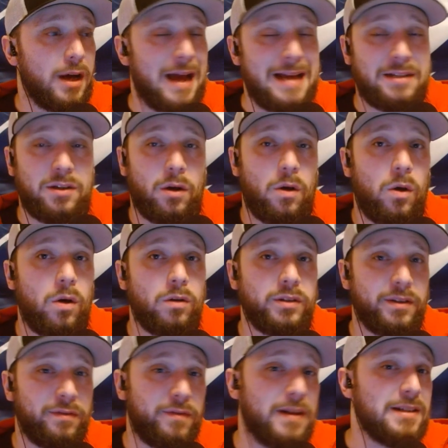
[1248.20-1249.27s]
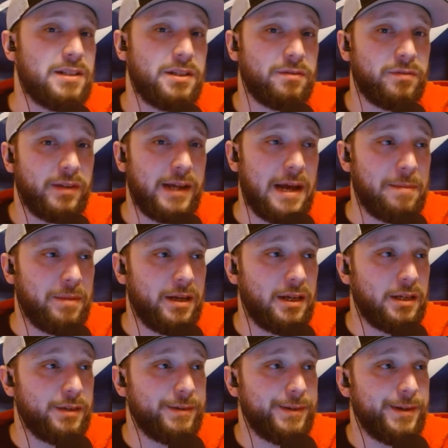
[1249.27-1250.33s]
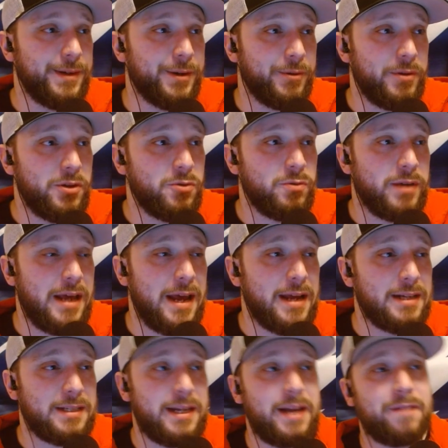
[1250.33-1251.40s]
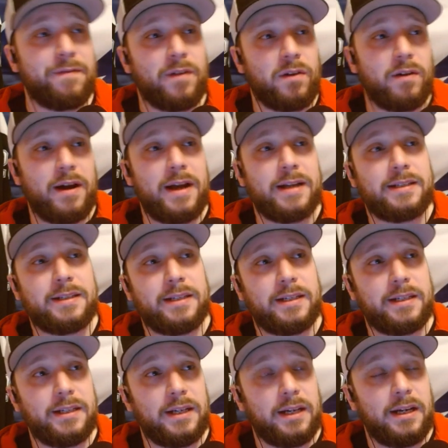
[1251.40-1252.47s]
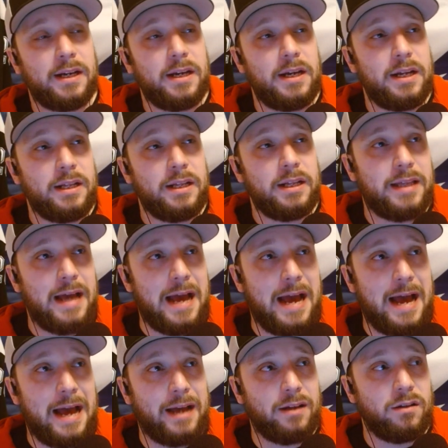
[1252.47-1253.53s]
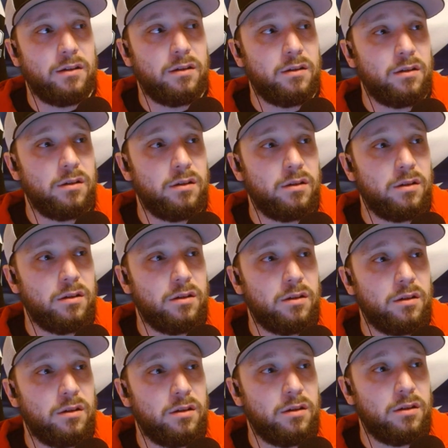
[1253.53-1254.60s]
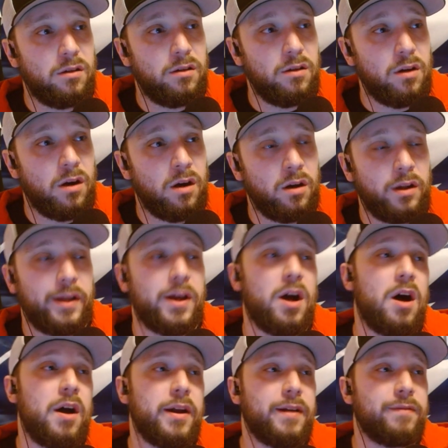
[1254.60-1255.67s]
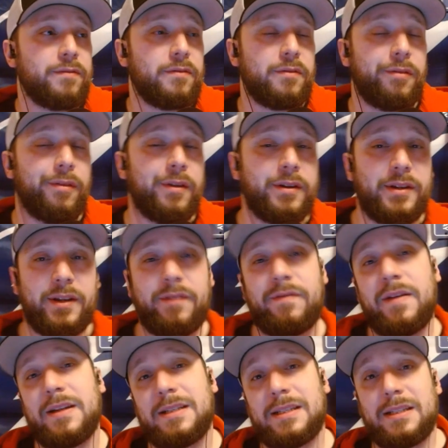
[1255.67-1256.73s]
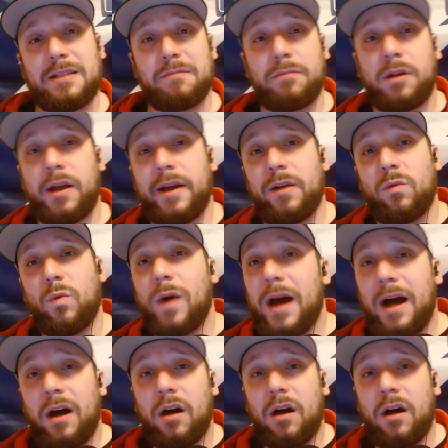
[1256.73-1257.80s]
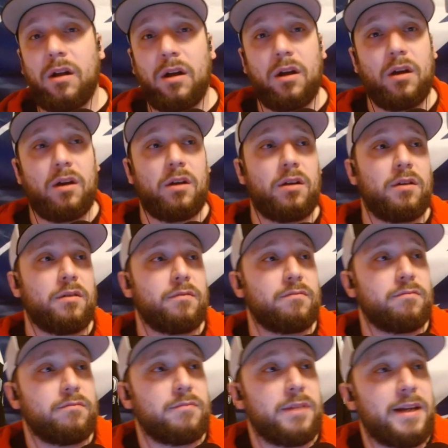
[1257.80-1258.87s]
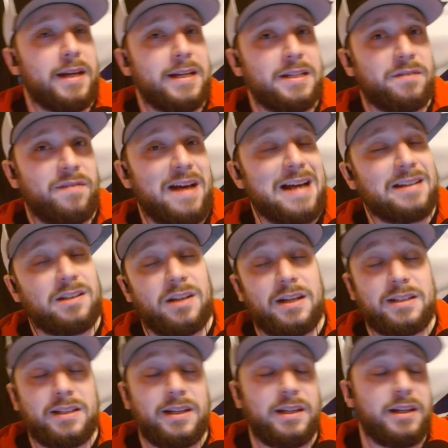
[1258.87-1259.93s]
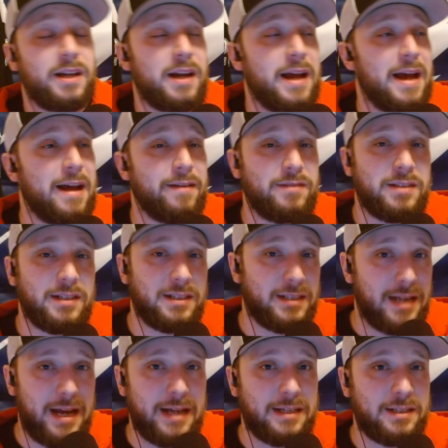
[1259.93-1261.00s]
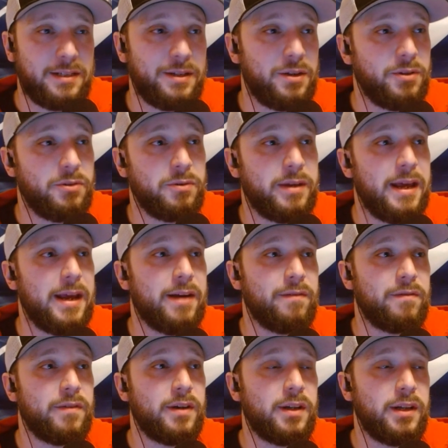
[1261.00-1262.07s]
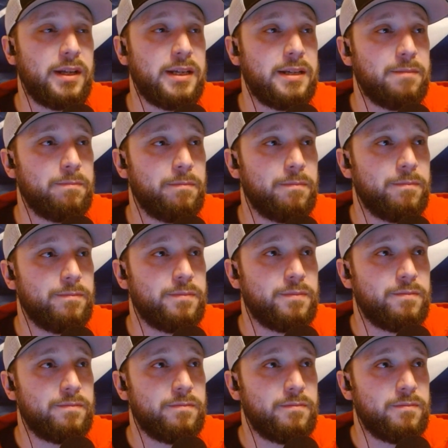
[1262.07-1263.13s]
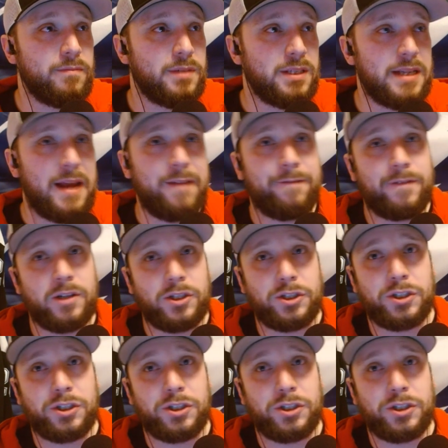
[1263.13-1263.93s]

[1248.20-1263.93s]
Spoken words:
as a whole defensively, I mean, you know, you can't take for granted that early on, if the defense isn't playing well, is Vasilevskiy going to have success? You know, you can't really say for